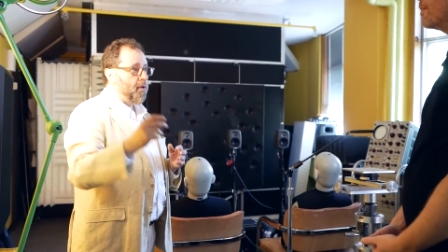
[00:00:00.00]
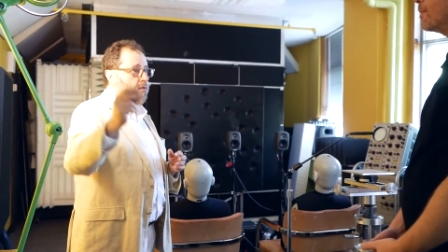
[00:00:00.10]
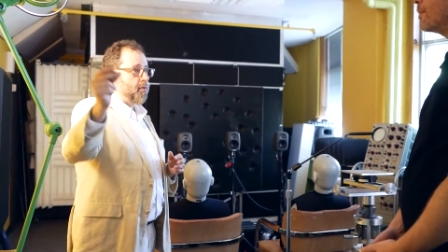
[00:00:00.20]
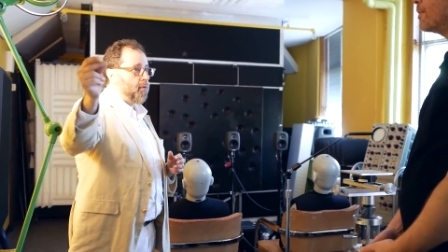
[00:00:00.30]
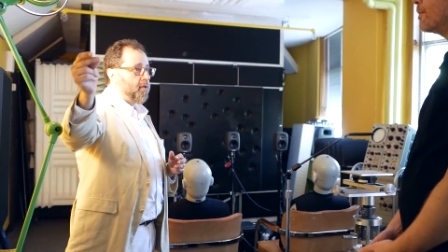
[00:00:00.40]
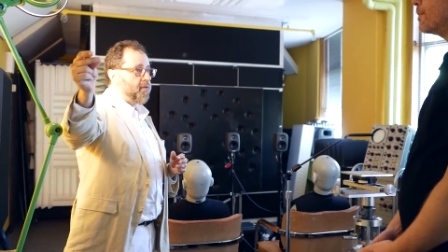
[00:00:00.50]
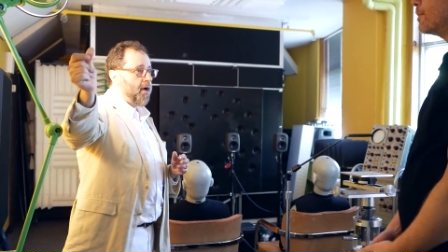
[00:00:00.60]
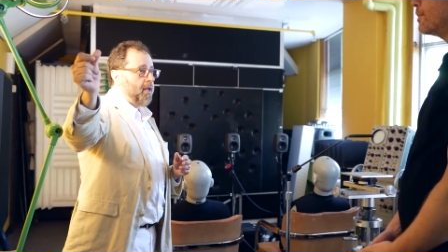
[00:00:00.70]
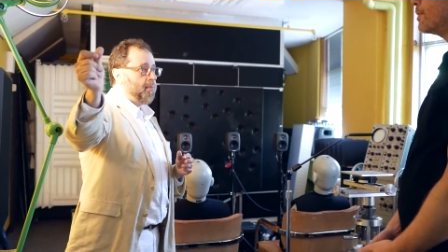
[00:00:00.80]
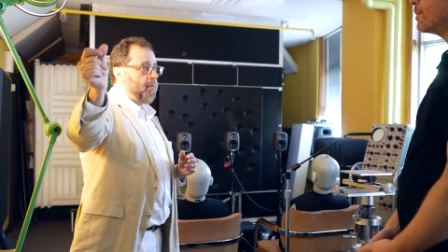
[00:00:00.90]
So the
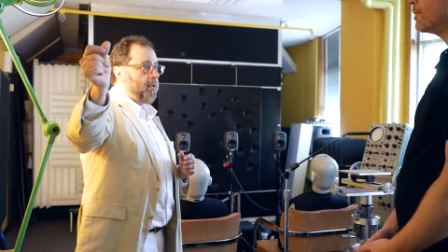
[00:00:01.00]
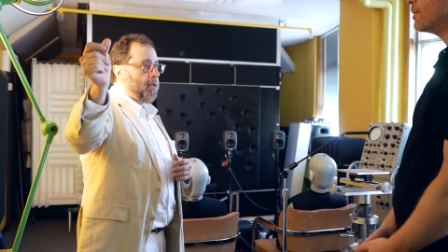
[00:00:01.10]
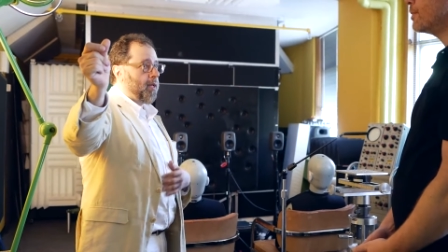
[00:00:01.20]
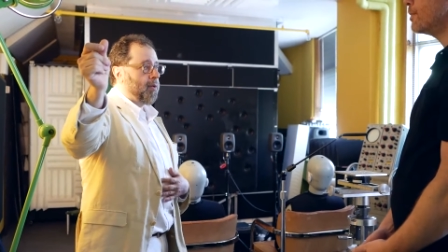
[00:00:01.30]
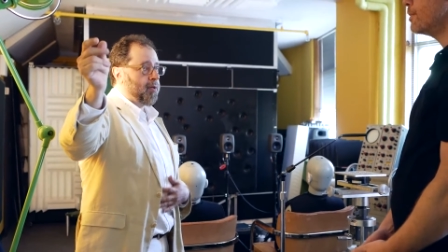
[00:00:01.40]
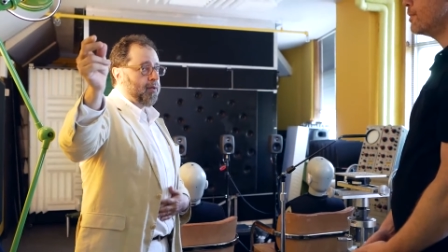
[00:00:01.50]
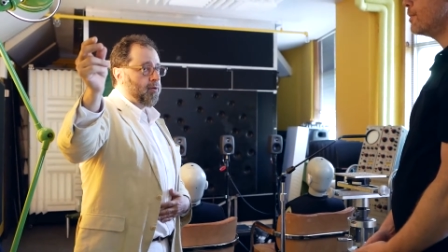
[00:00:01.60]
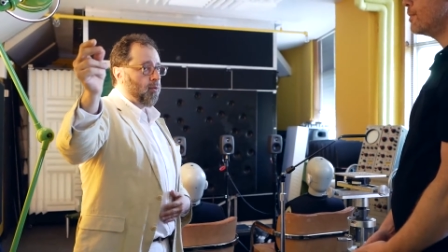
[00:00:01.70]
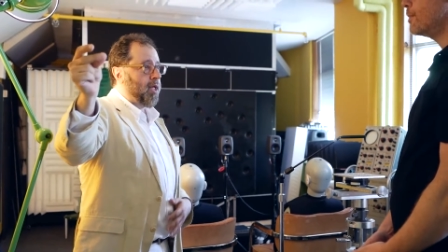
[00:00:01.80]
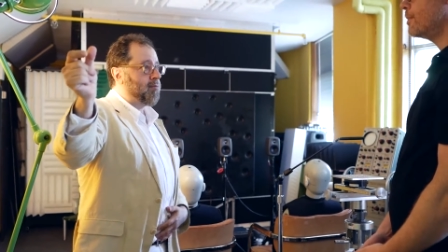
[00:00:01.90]
time, uh, the,
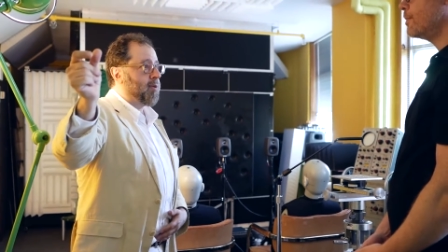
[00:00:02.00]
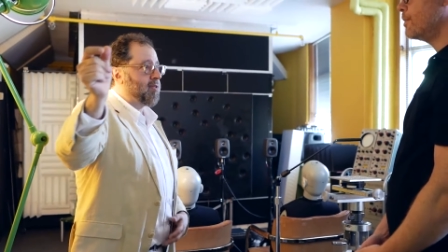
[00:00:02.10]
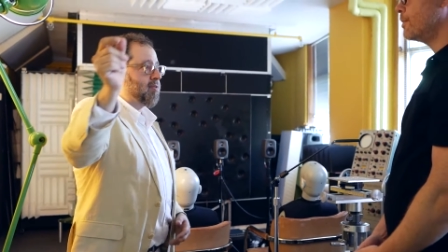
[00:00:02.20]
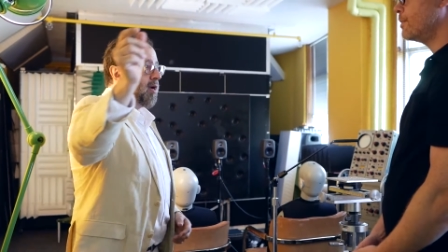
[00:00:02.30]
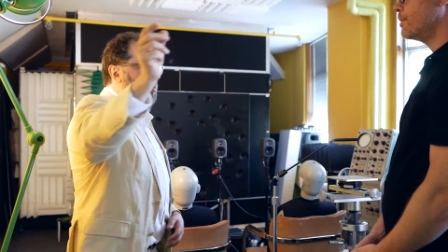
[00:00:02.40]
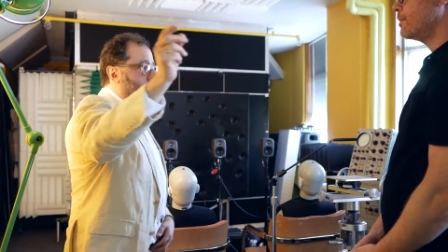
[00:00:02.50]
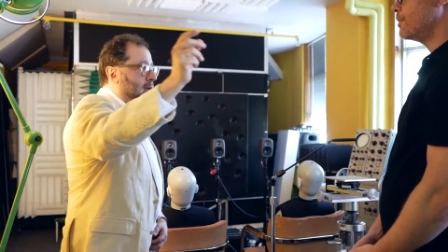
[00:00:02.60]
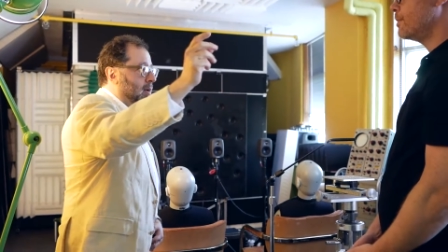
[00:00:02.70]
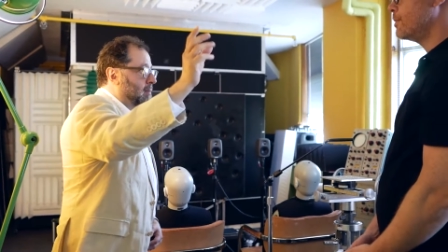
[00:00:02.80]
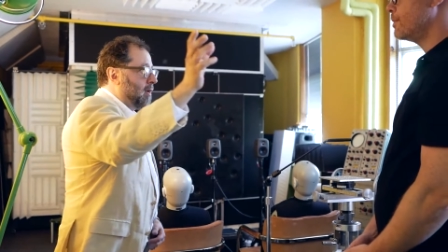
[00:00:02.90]
the wave, by the time
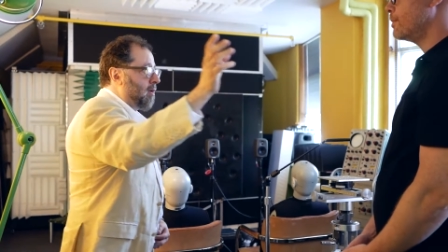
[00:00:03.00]
uh,